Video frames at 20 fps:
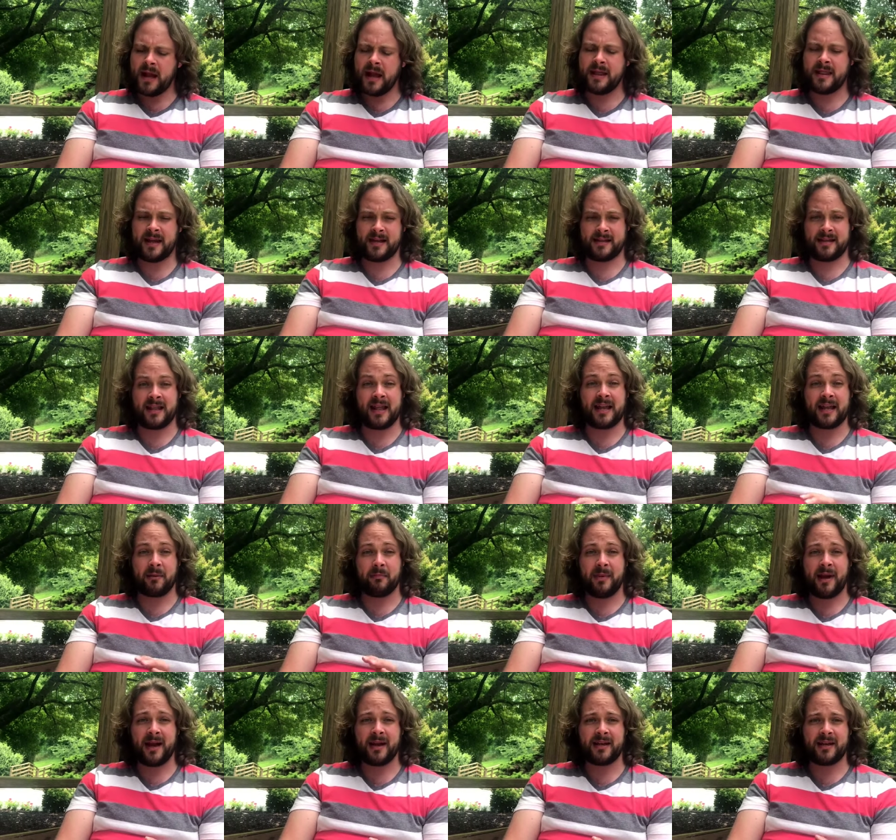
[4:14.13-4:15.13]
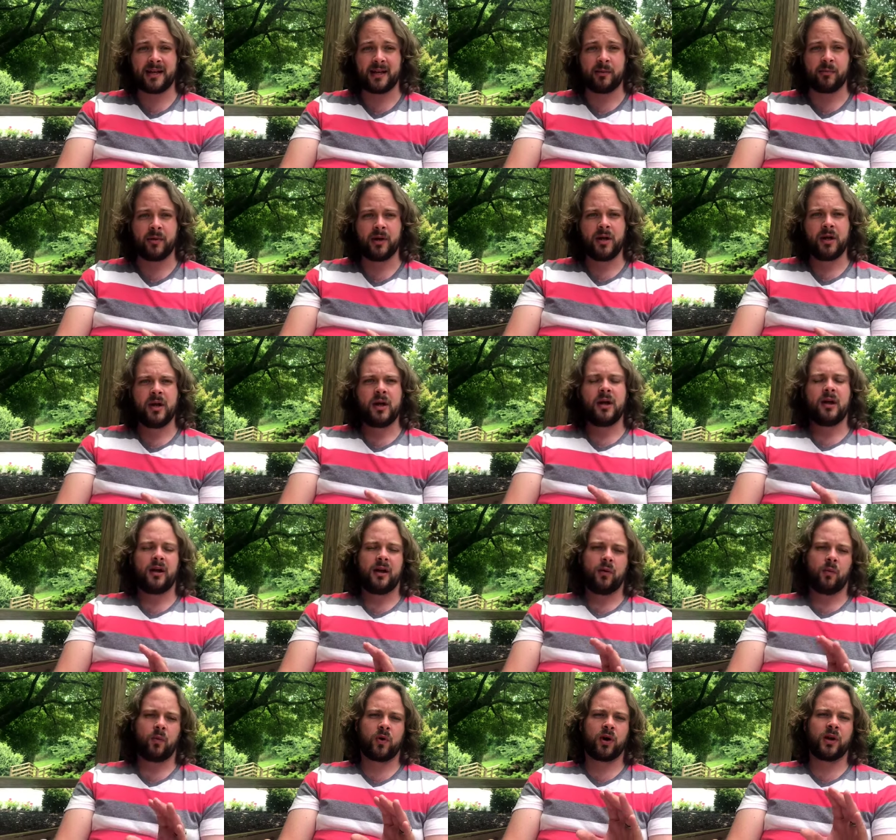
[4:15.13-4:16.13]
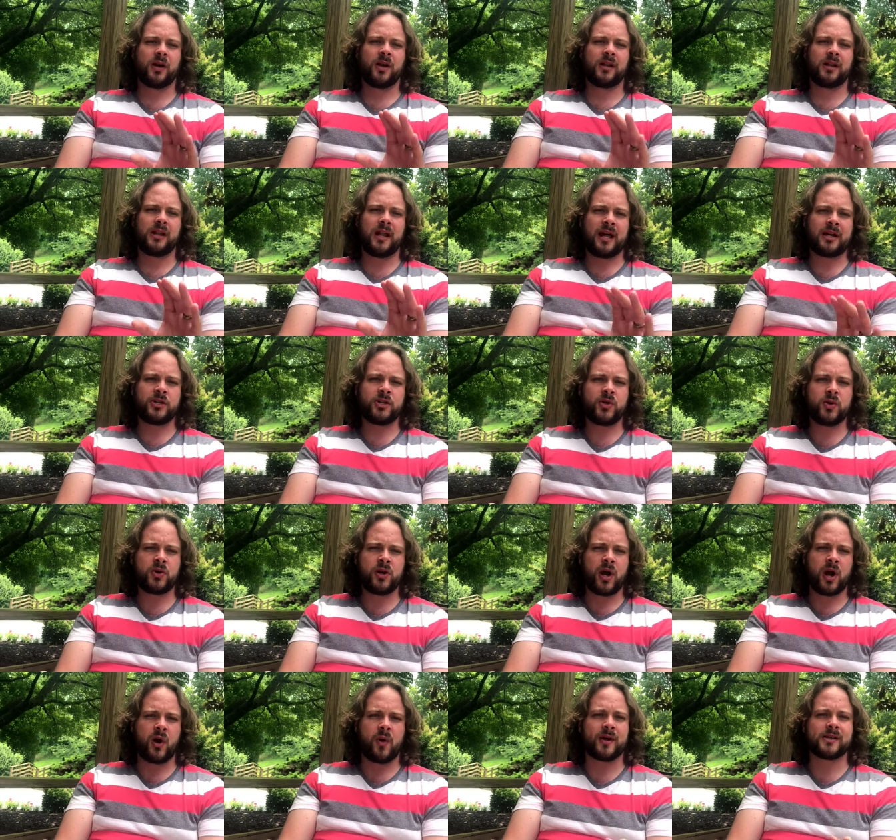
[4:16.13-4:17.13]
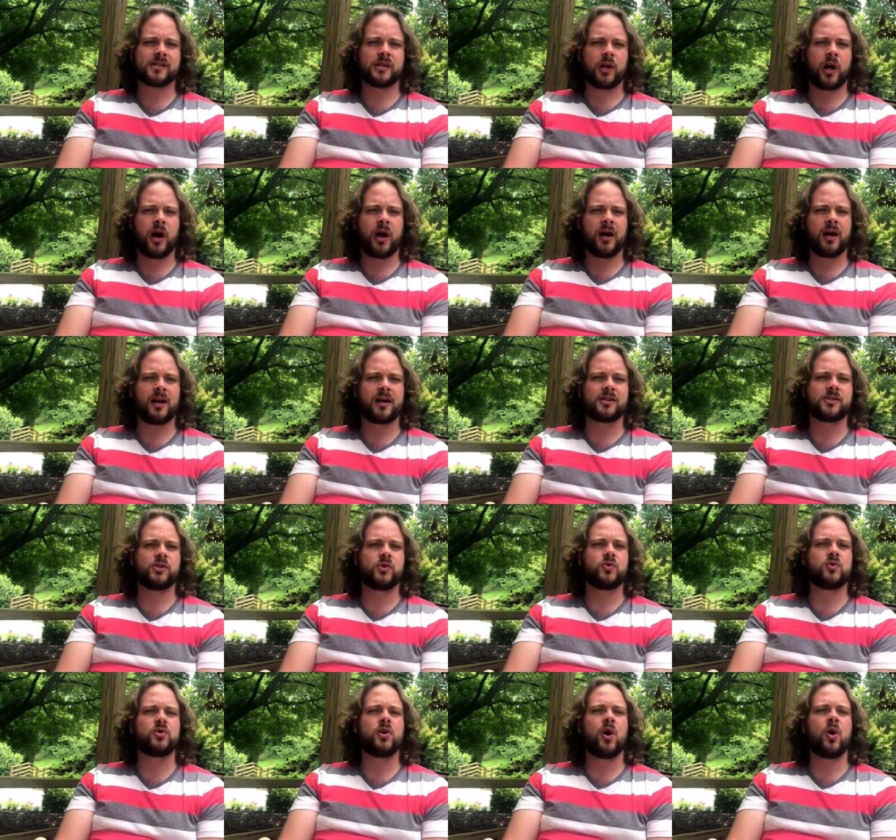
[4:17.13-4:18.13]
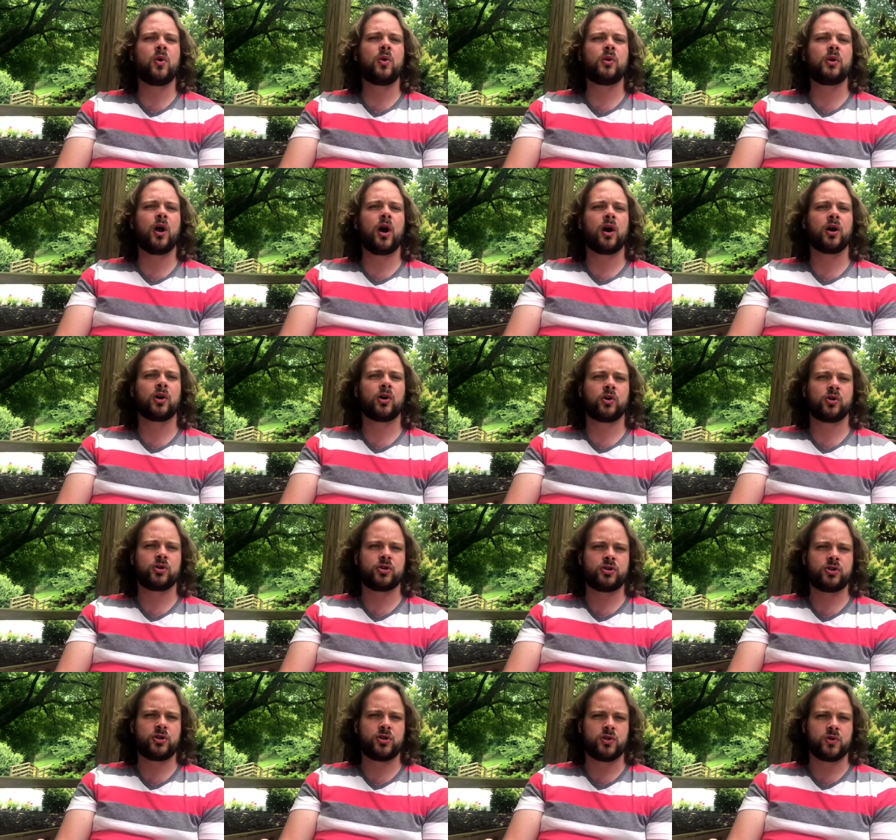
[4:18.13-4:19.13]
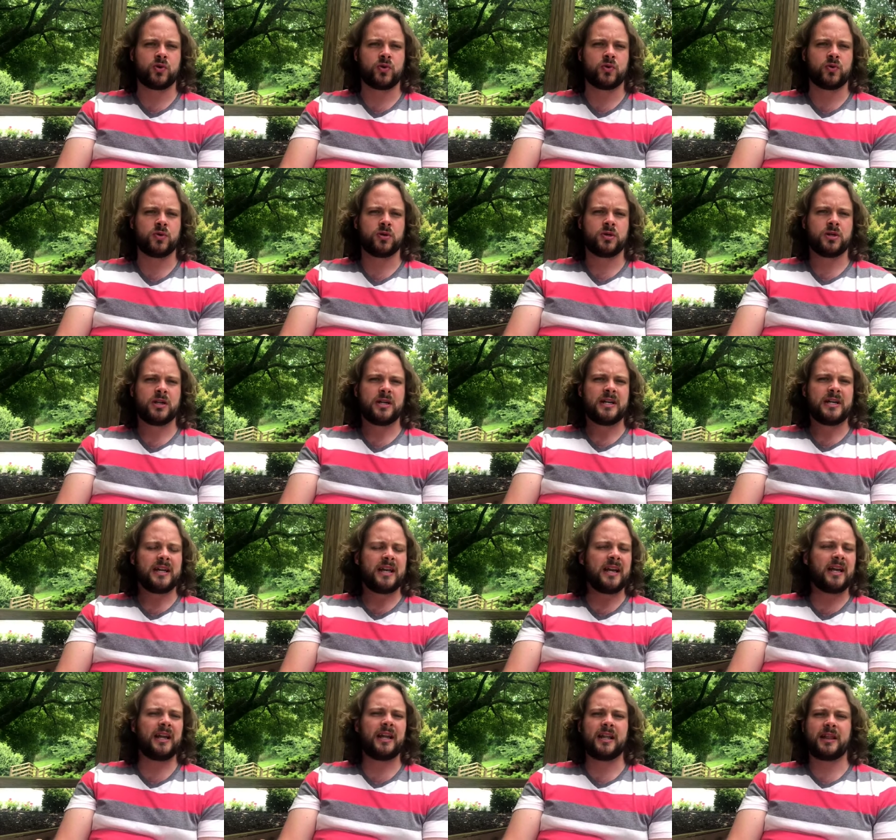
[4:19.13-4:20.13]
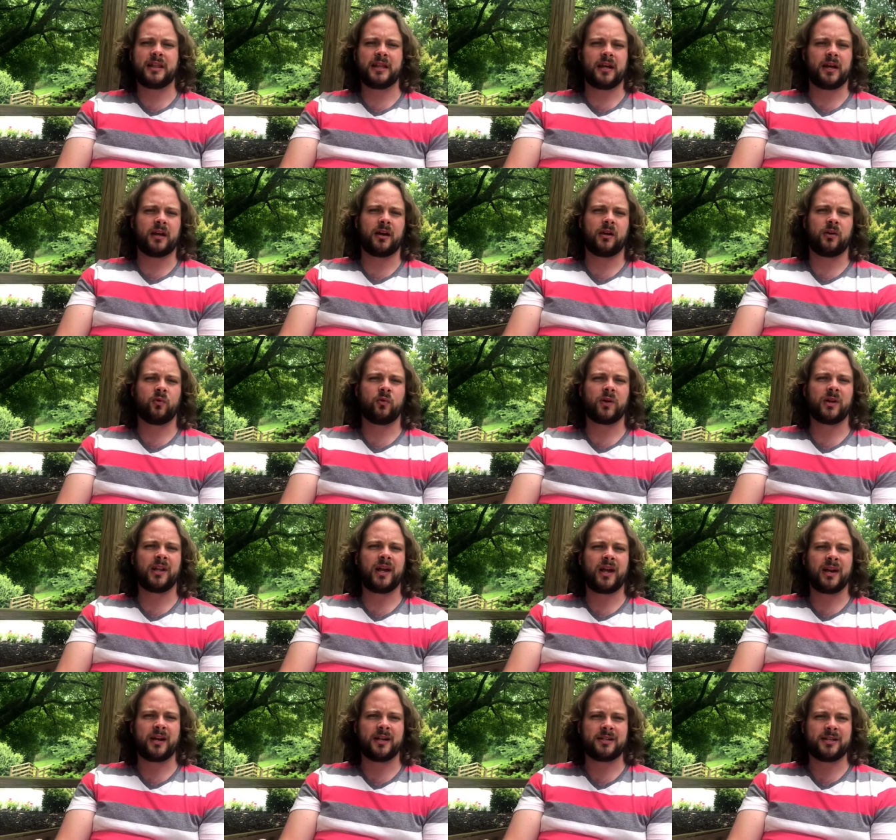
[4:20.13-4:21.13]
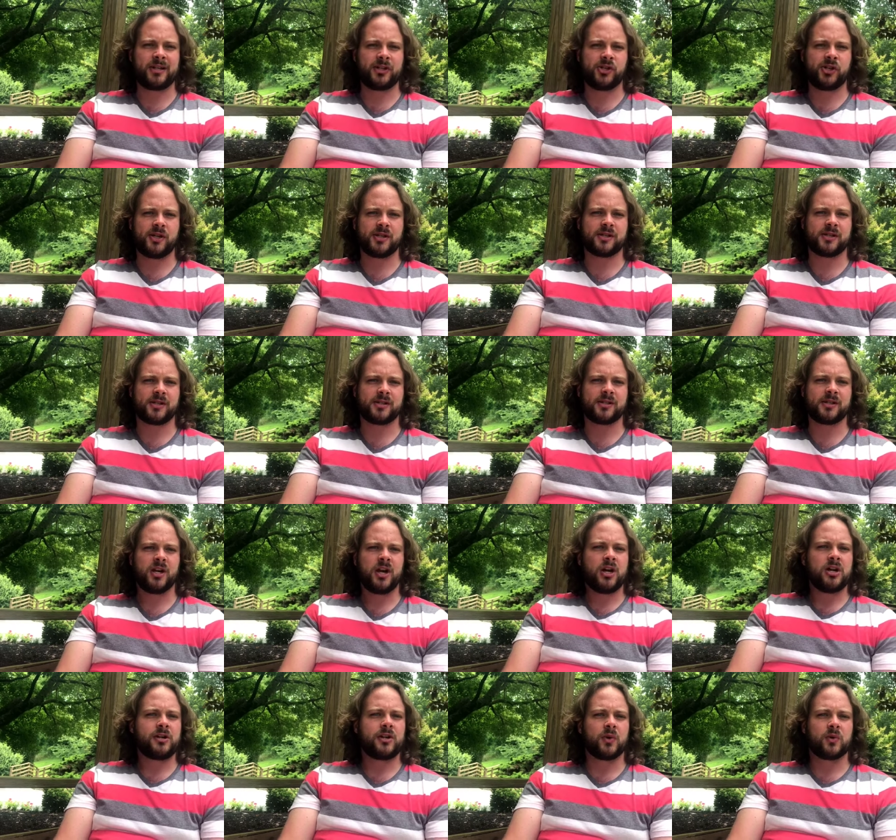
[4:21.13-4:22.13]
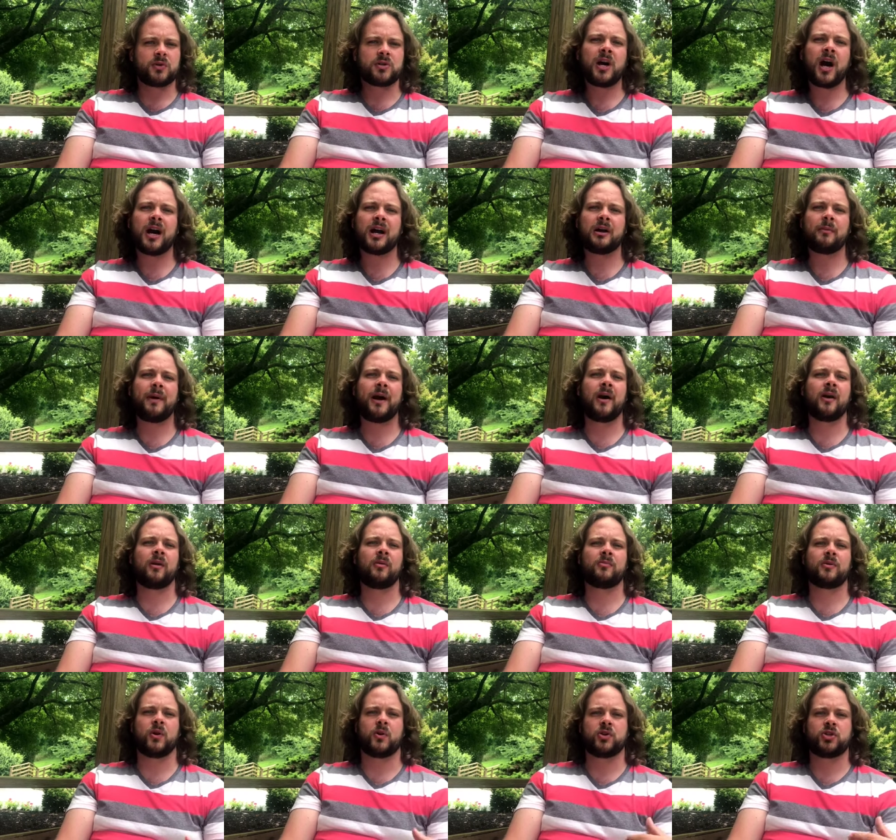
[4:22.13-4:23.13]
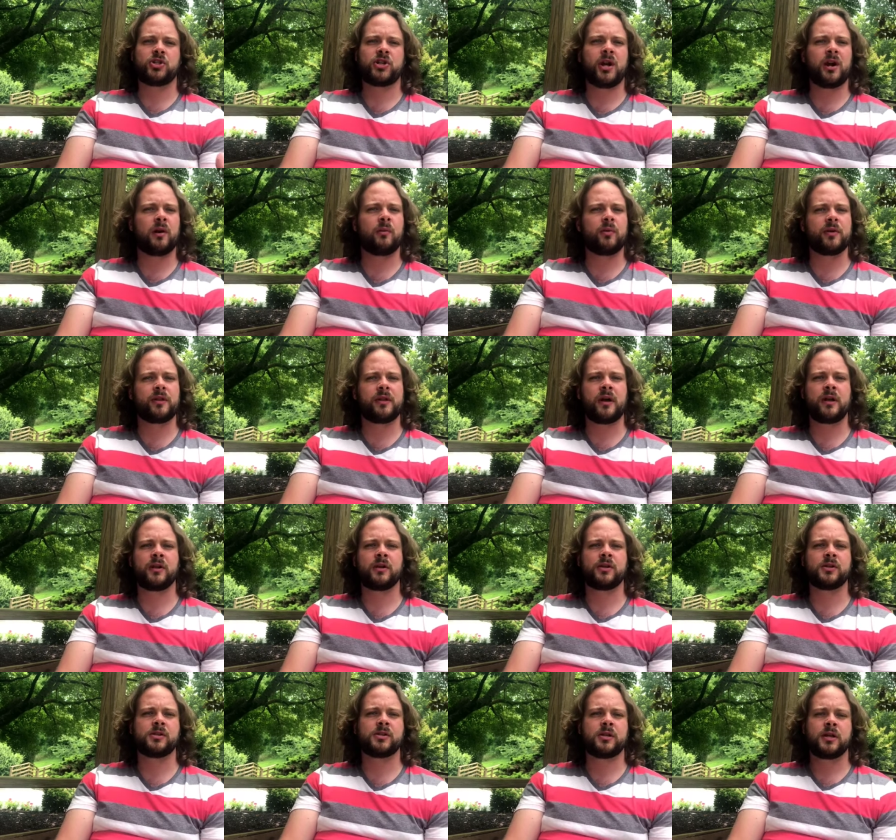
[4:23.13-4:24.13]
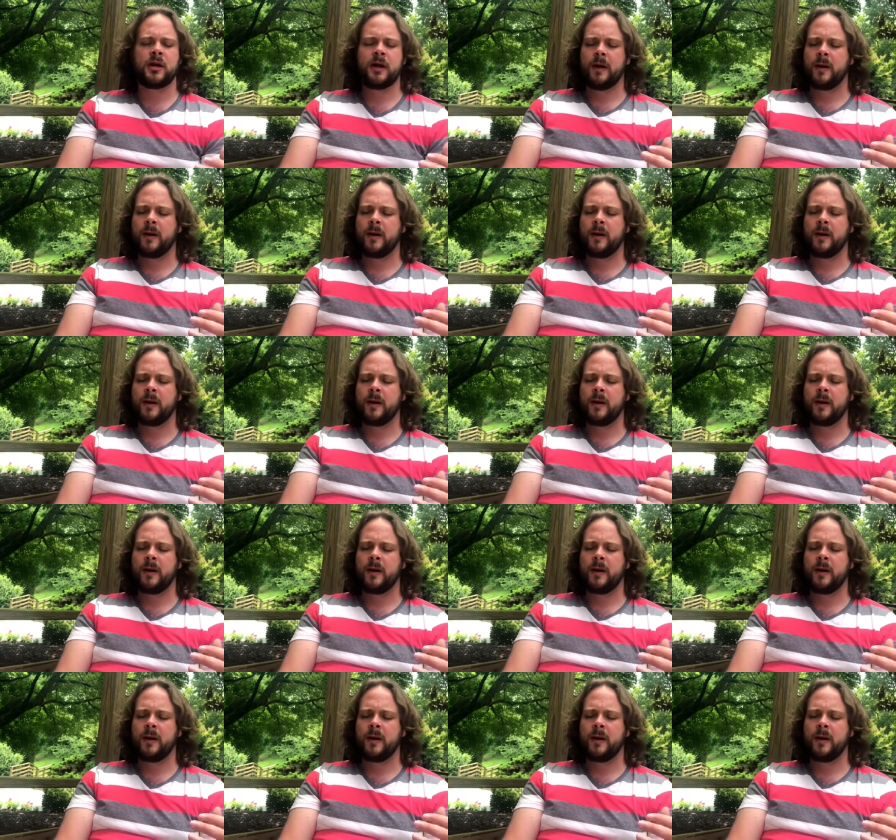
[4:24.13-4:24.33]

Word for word: And they command him, we're going to let you go as long as you no longer do anything related to Jesus. Don't talk about Him, don't share Him with others.